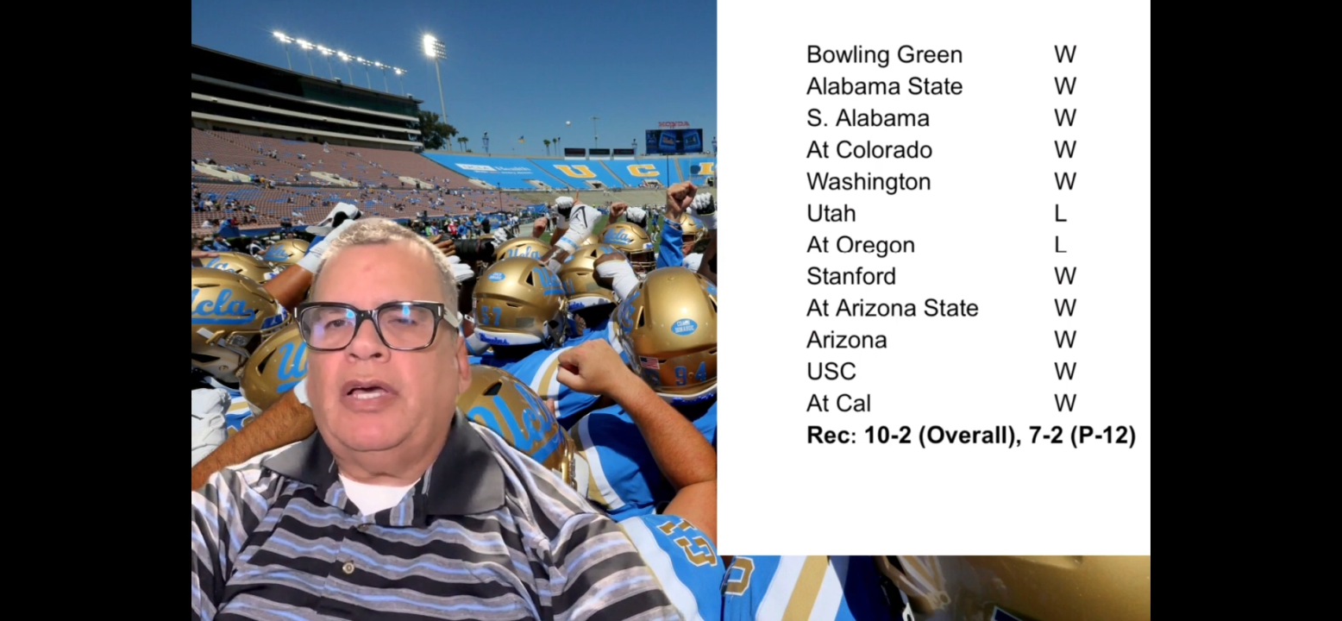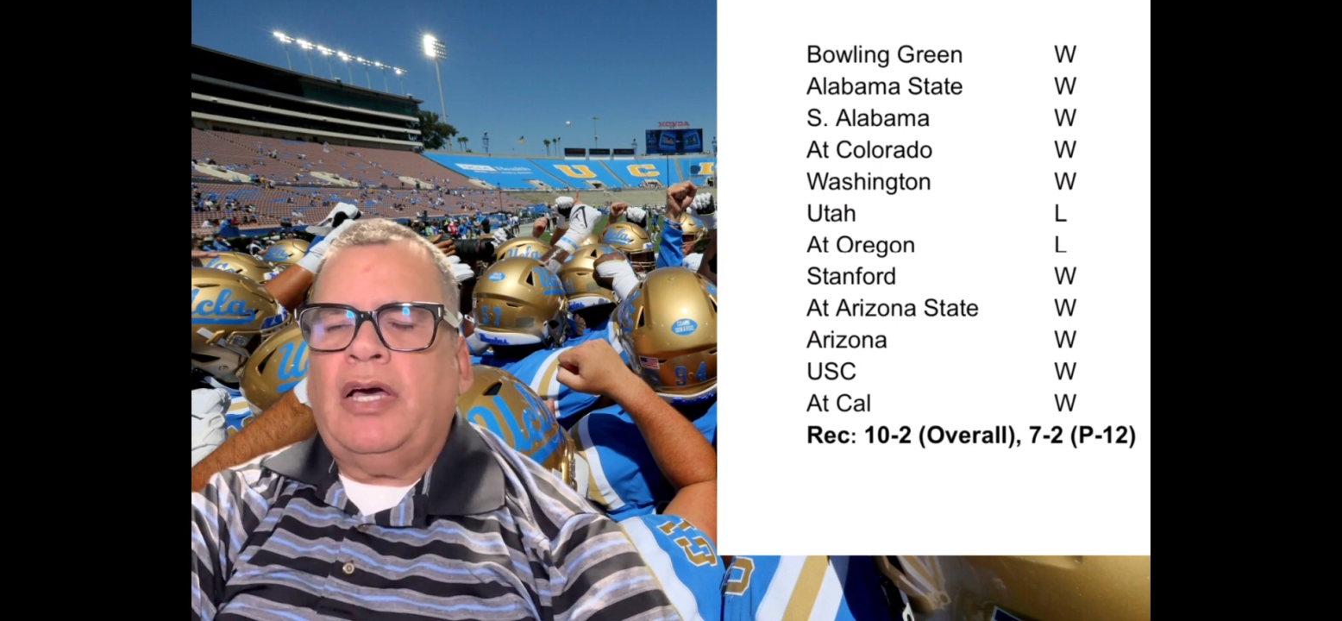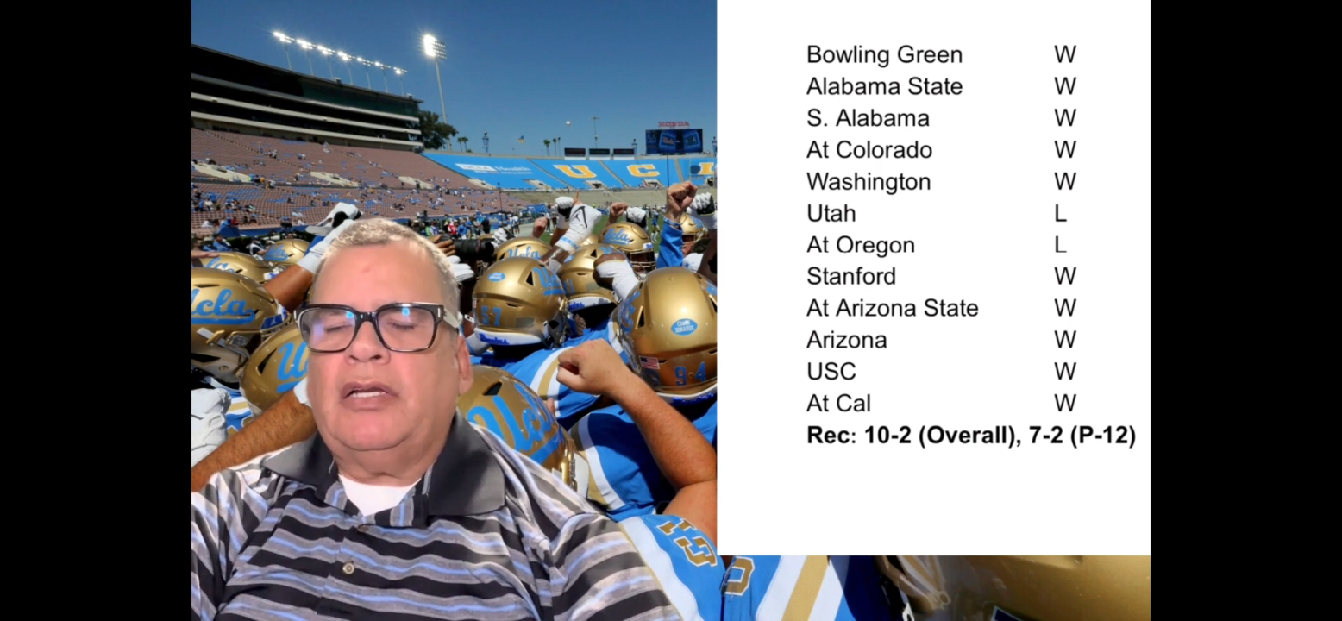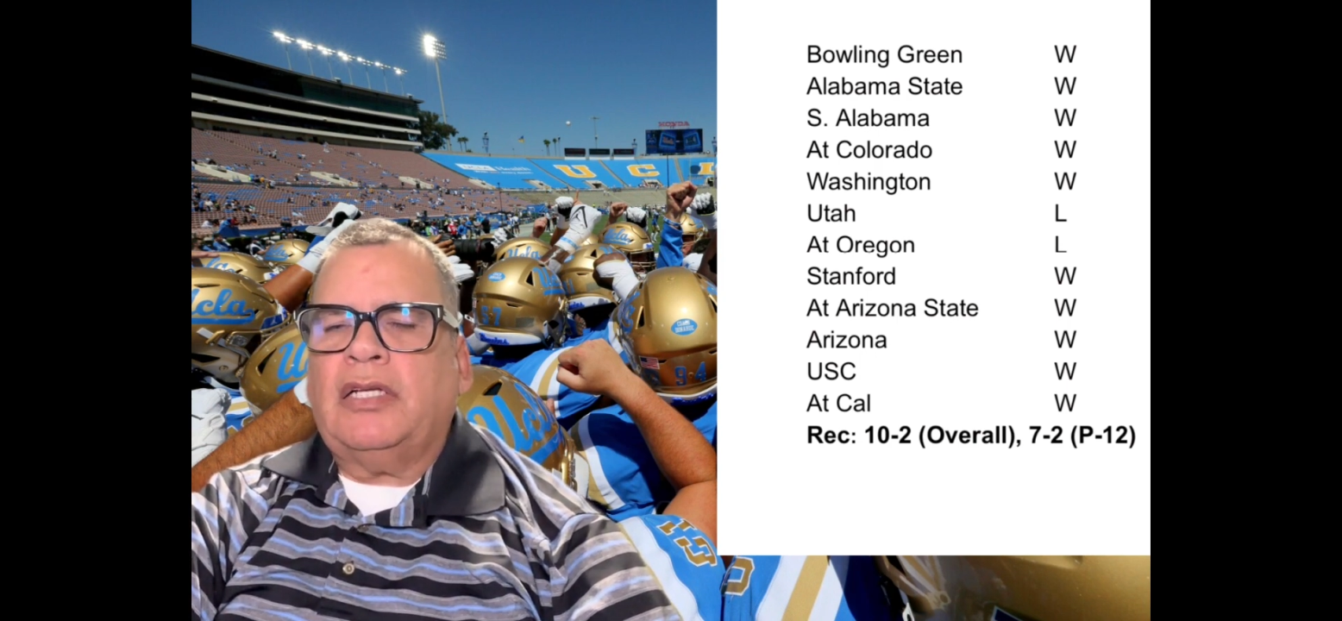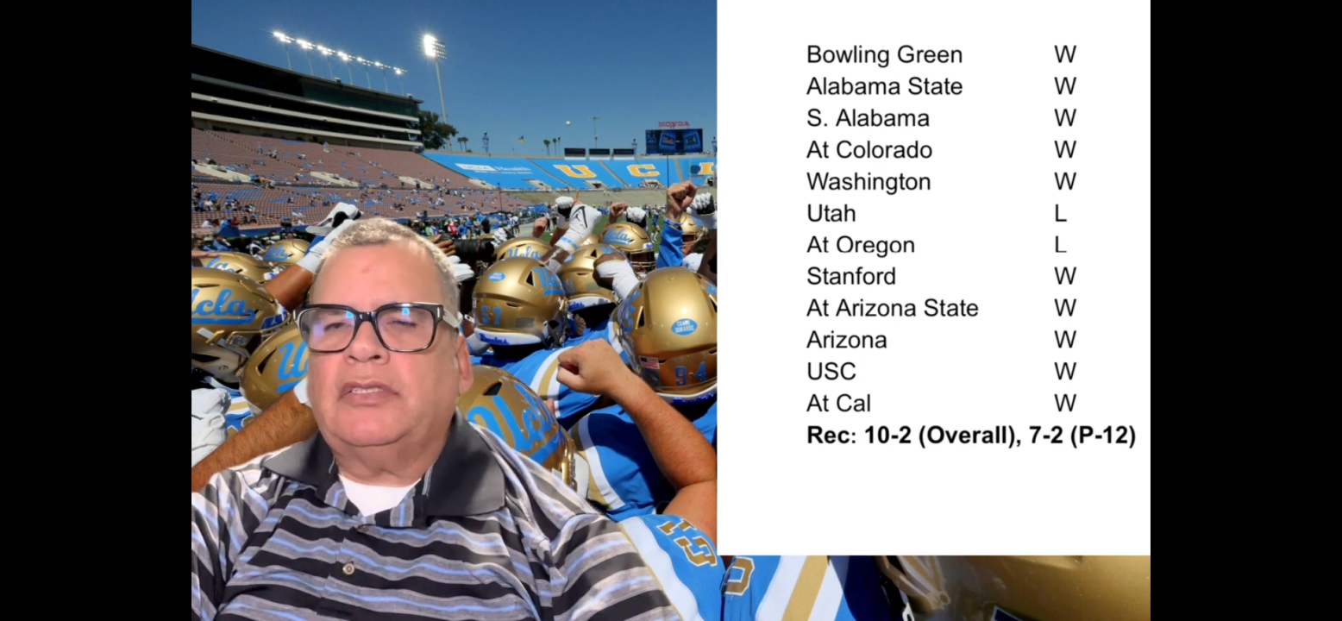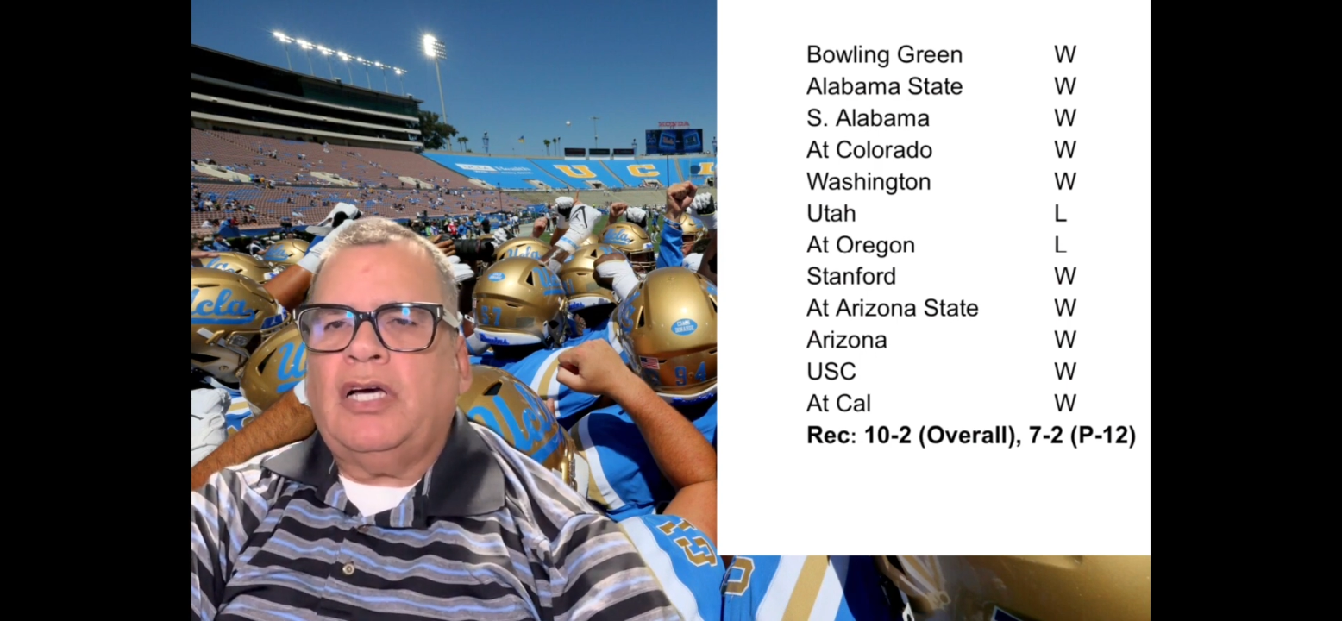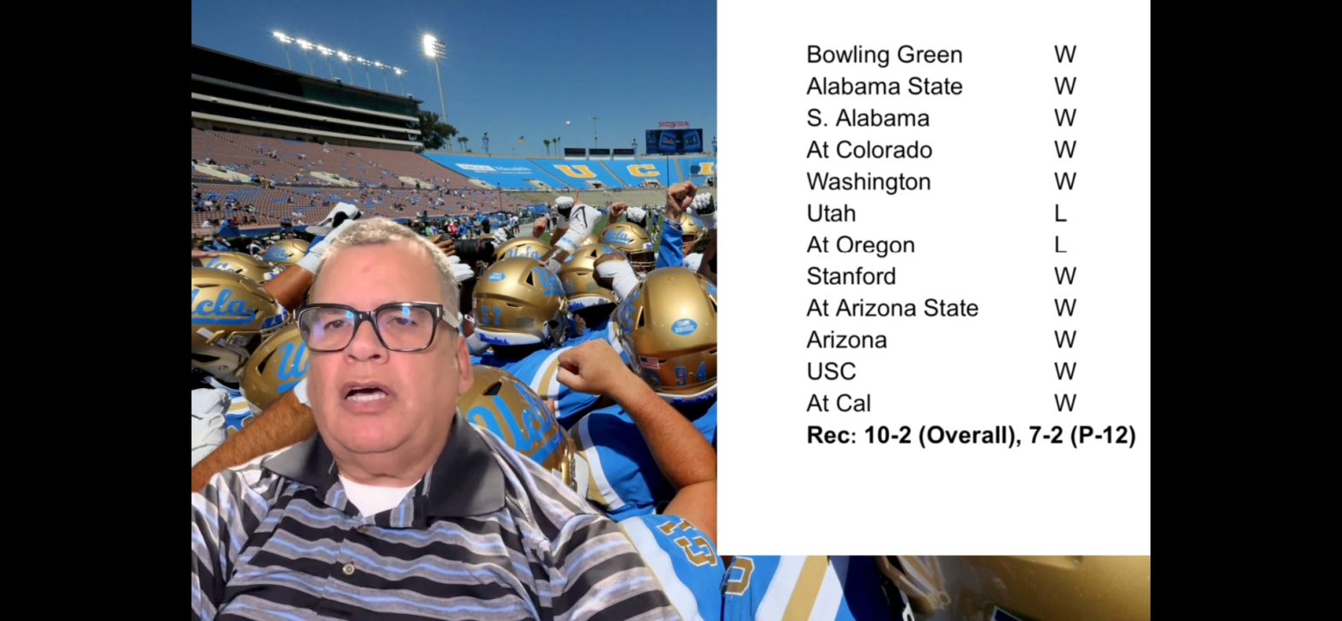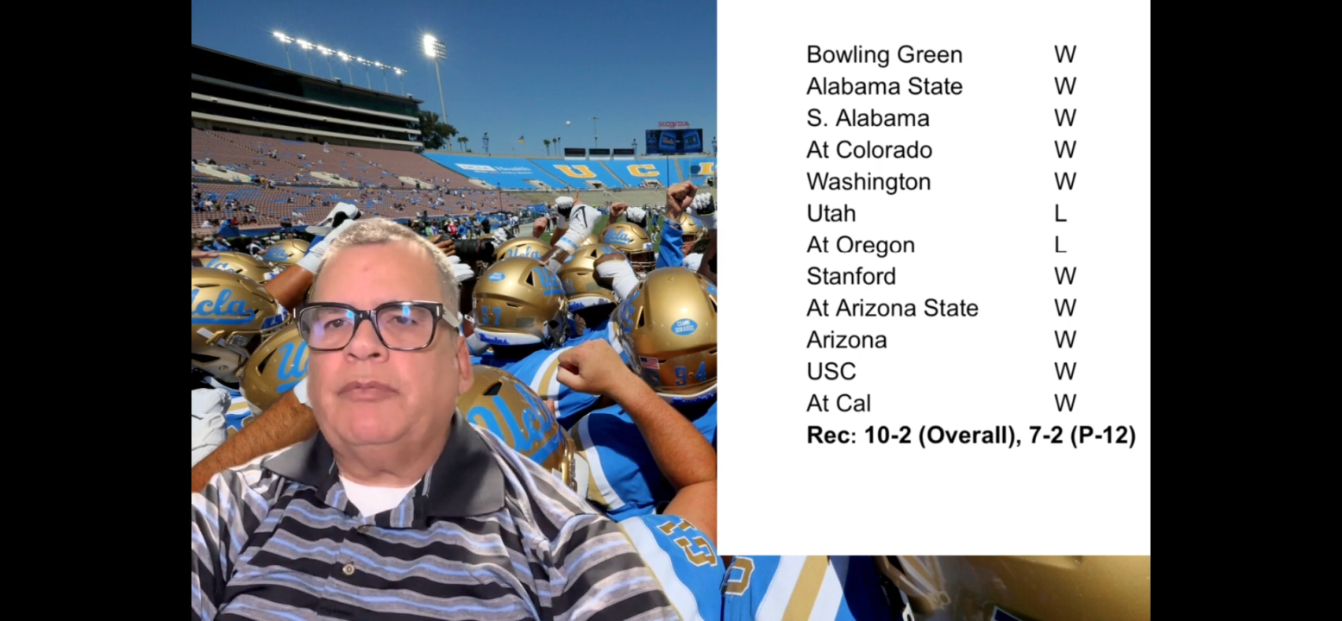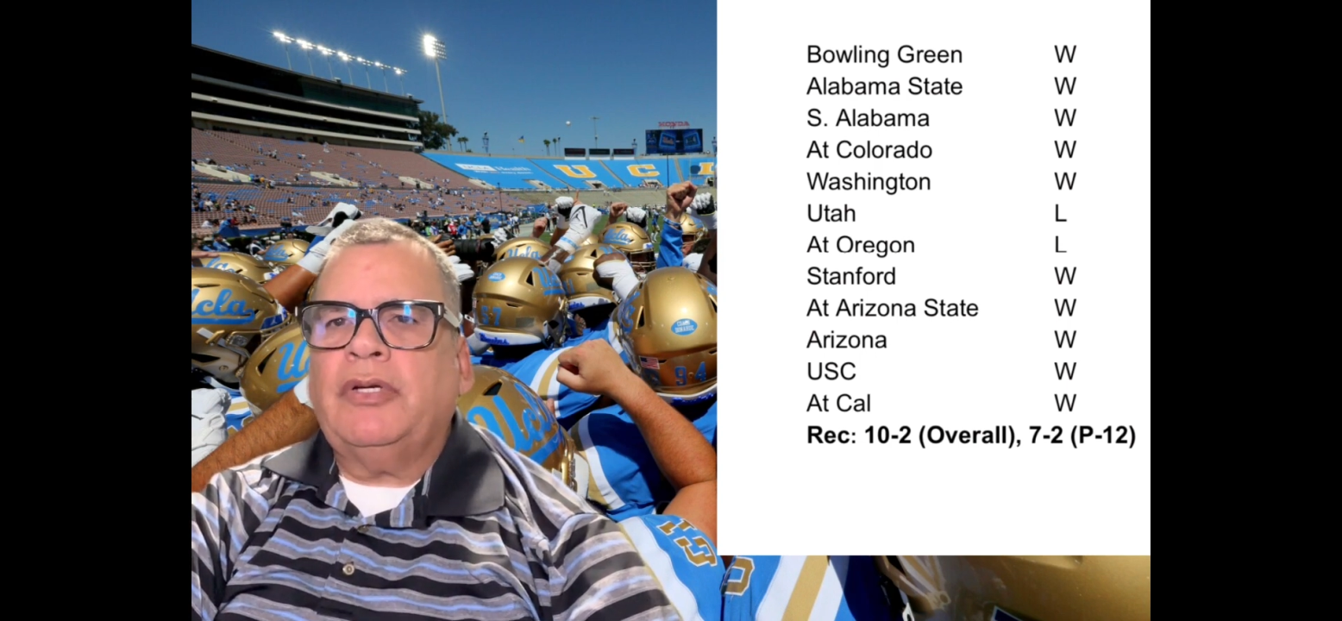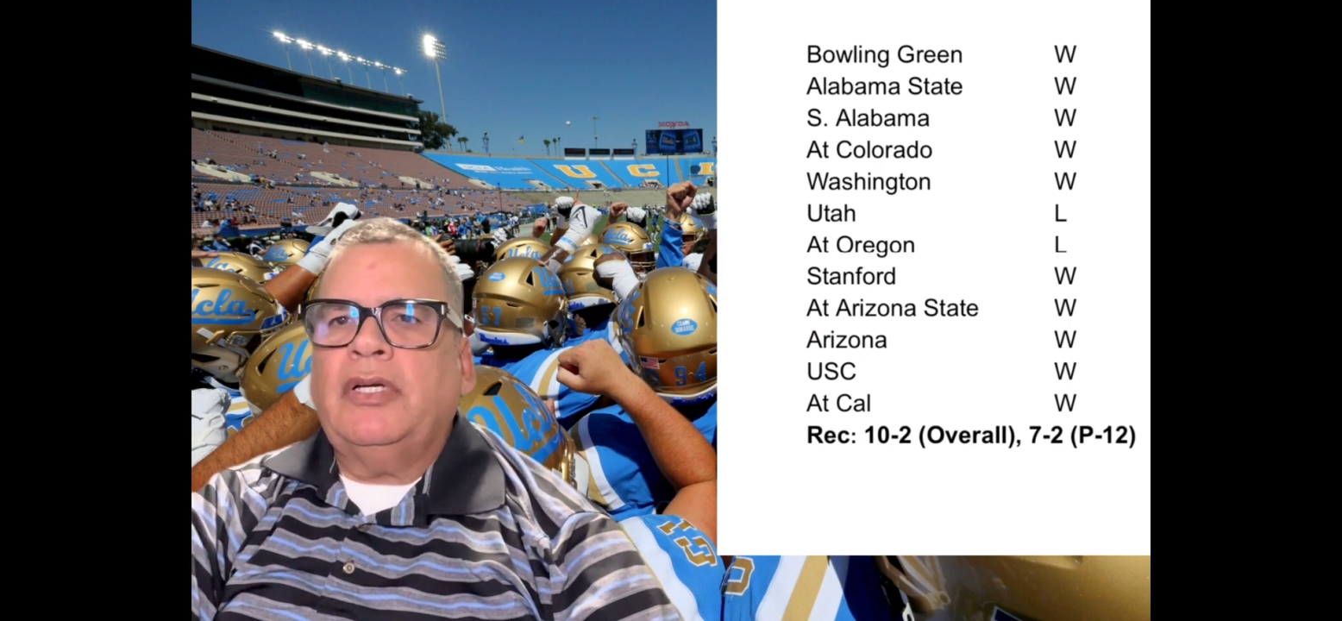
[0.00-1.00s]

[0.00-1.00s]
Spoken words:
on top.